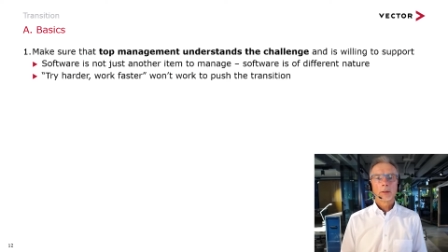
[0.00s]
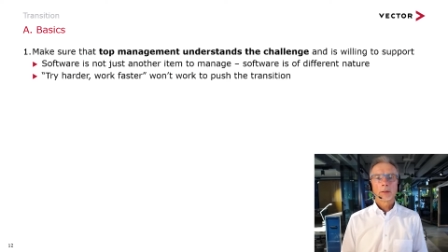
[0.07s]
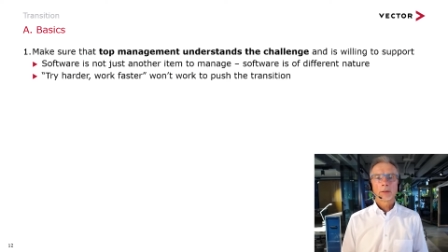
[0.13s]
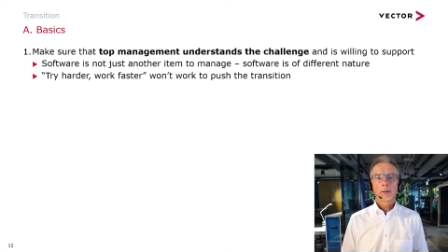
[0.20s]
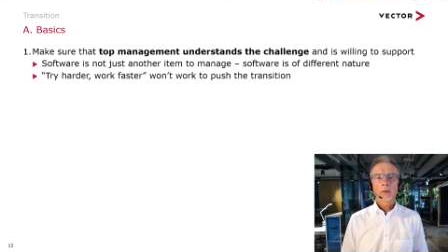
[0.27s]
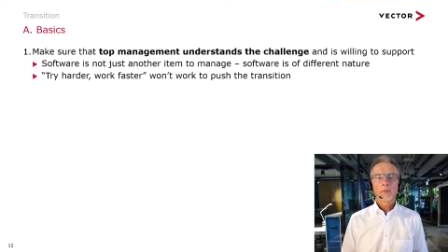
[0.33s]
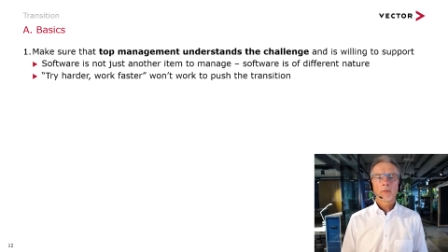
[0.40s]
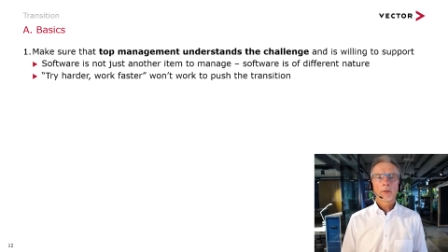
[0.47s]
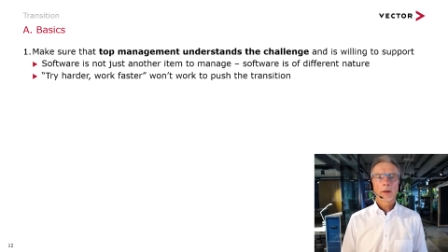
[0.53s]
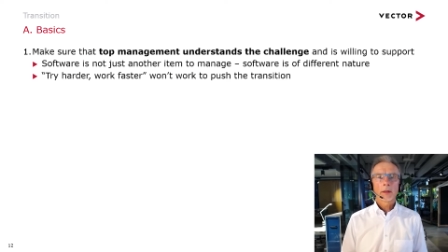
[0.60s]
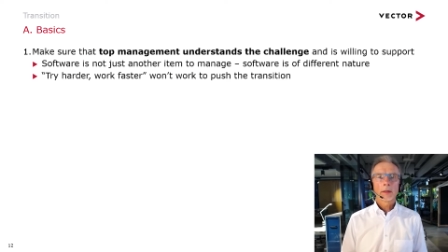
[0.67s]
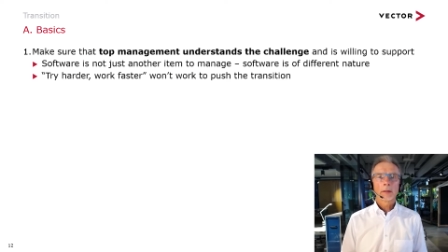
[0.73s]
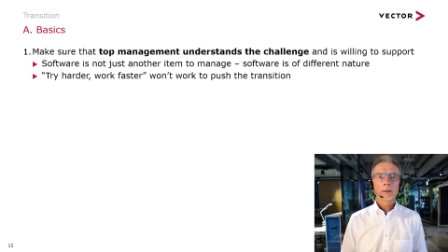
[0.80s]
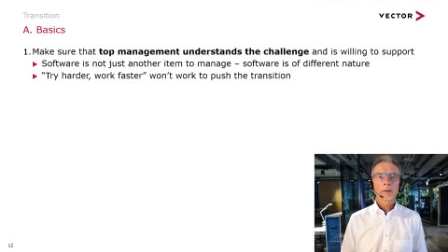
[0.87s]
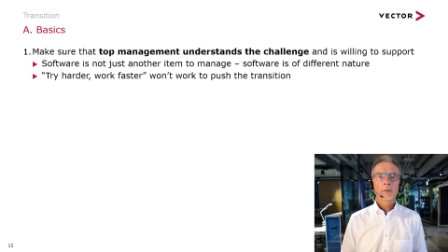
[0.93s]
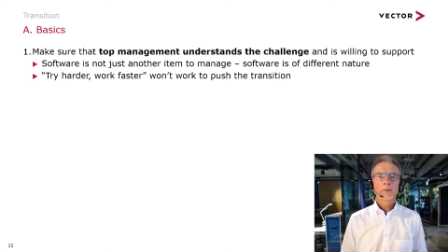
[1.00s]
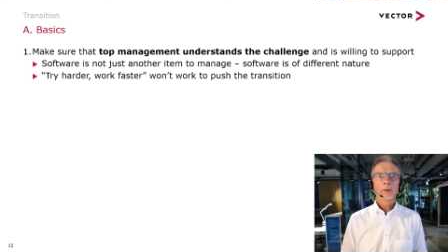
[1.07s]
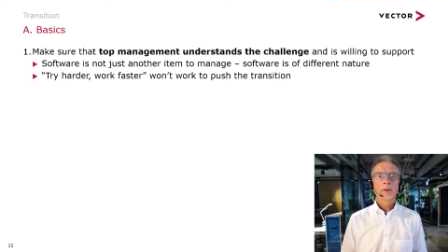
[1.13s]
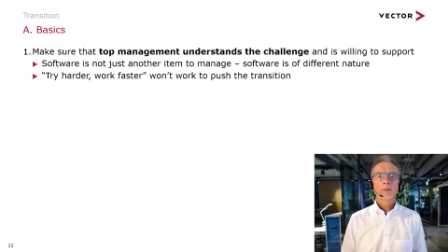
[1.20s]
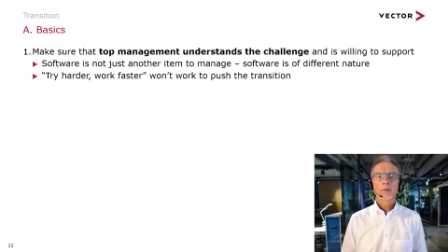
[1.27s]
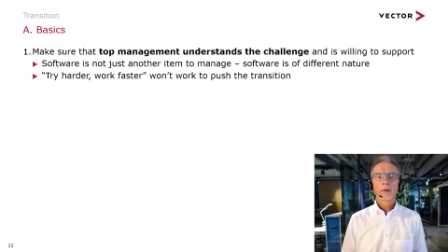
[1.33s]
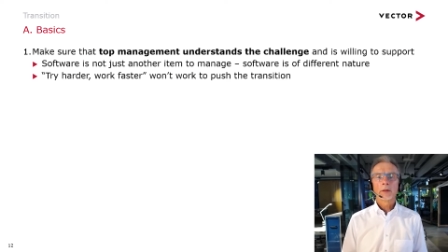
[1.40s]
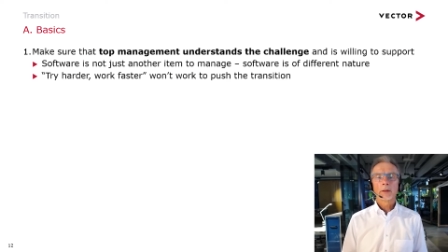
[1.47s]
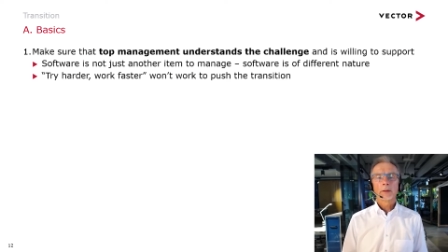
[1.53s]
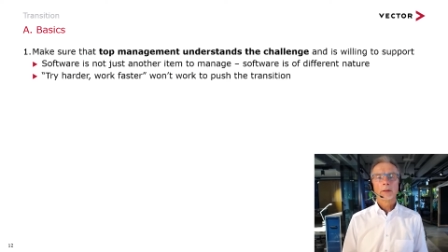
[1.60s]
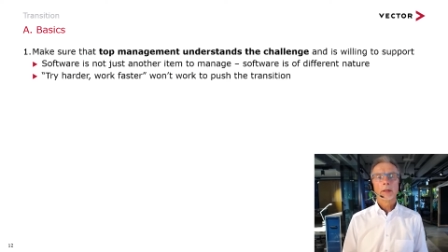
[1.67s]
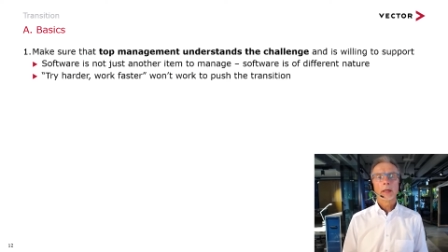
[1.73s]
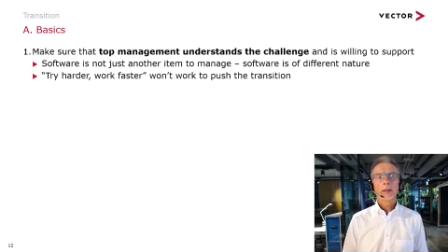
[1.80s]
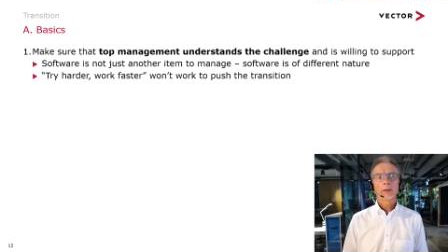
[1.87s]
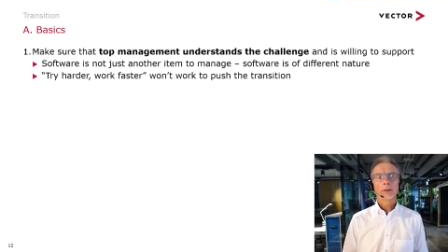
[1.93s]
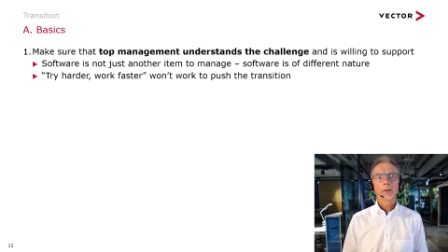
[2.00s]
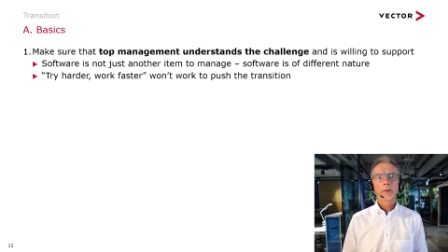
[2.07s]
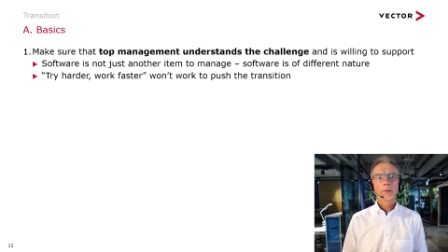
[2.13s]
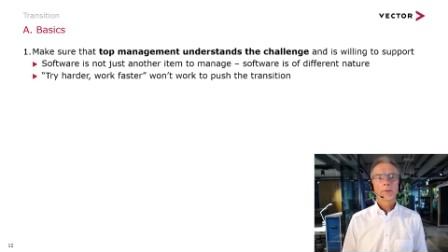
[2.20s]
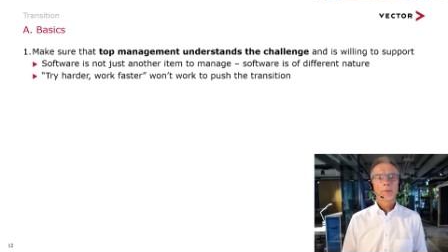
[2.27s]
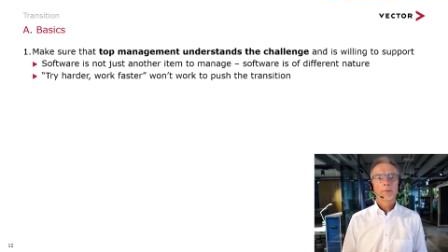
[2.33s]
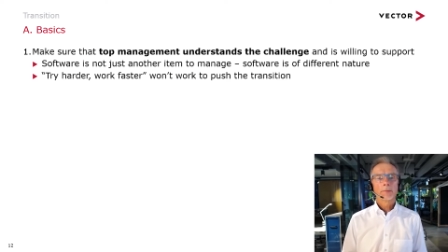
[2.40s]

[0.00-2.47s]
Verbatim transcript: Software is of a different nature.